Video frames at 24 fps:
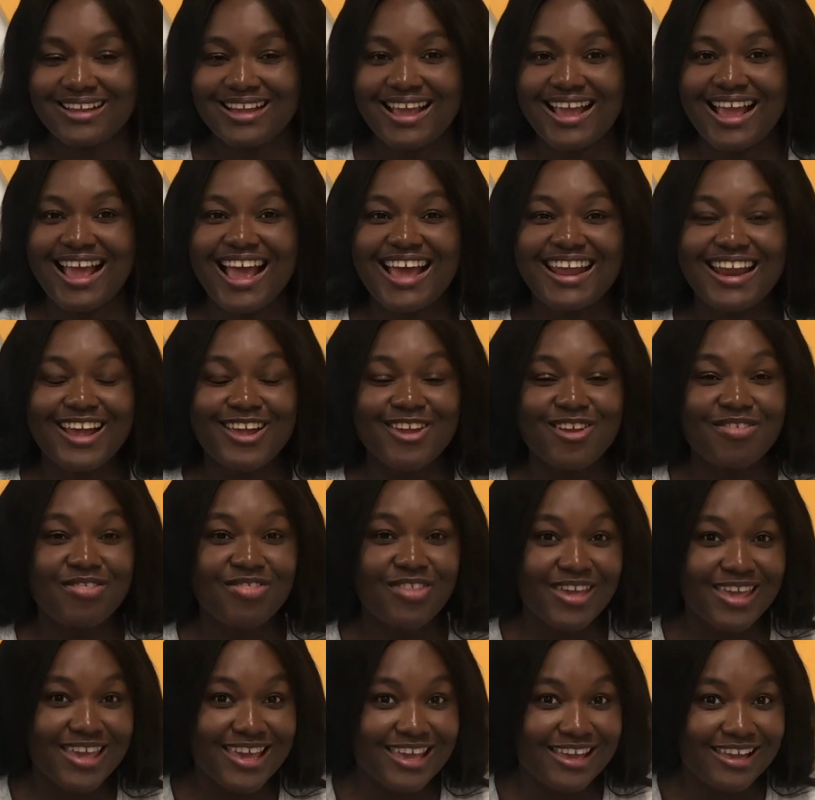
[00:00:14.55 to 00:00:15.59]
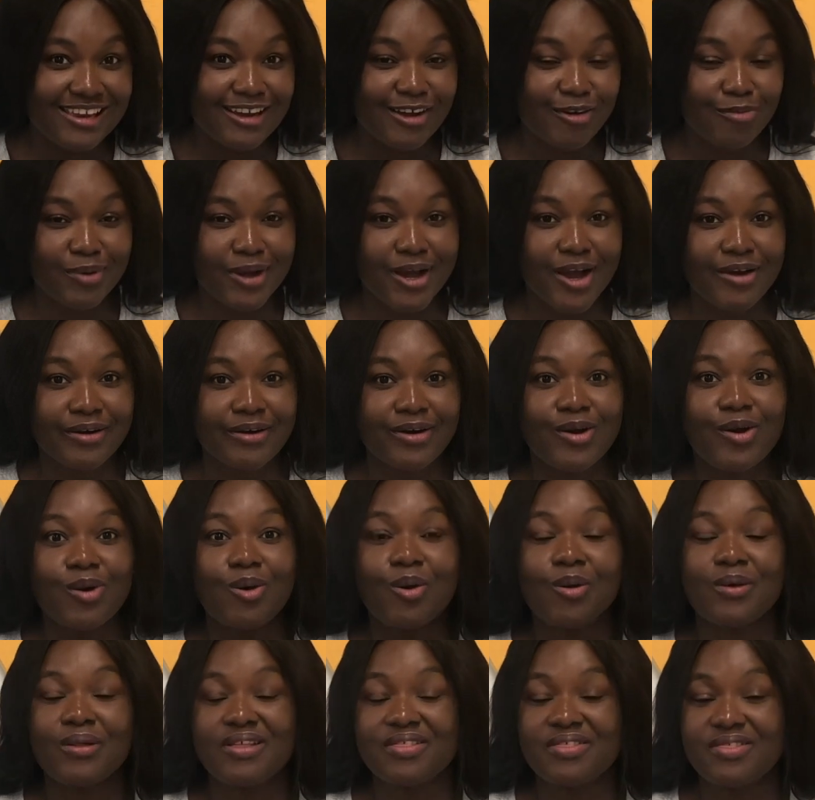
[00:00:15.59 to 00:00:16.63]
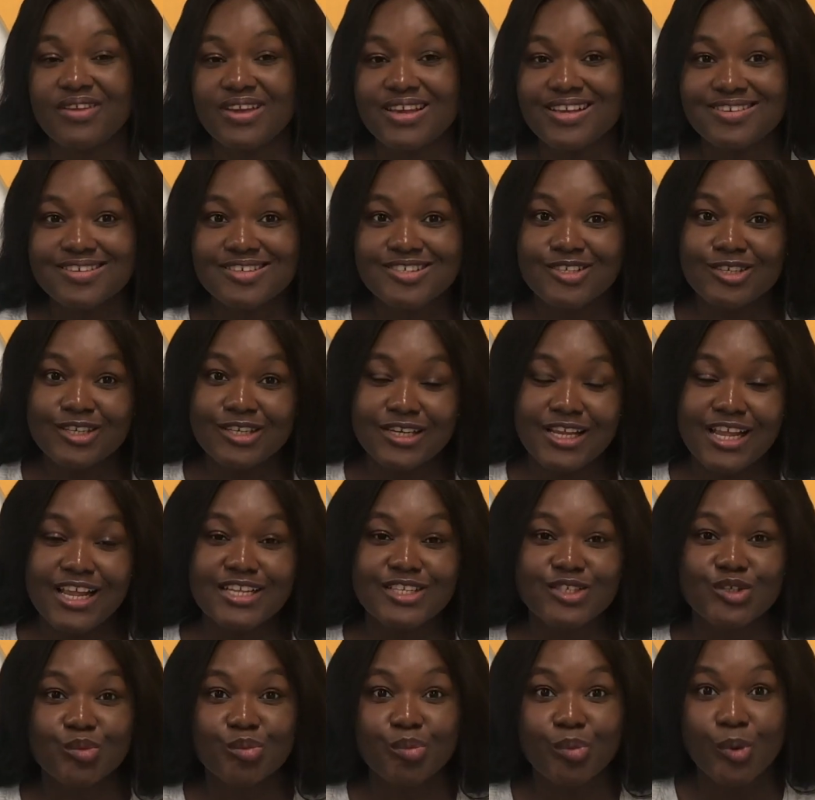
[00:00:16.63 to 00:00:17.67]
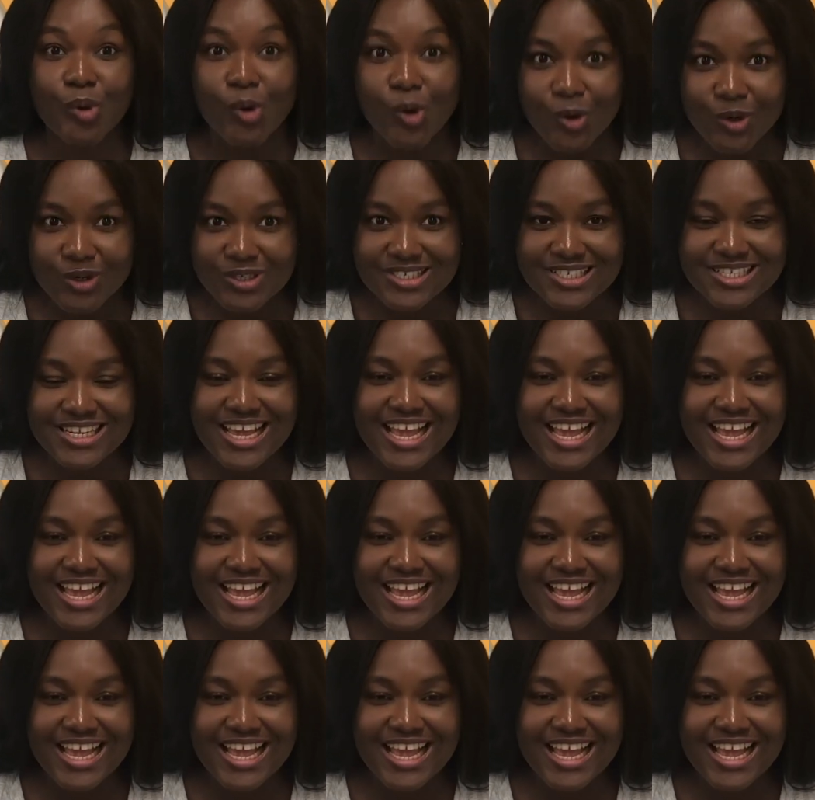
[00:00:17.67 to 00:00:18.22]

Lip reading: And are you thinking about the things you need to put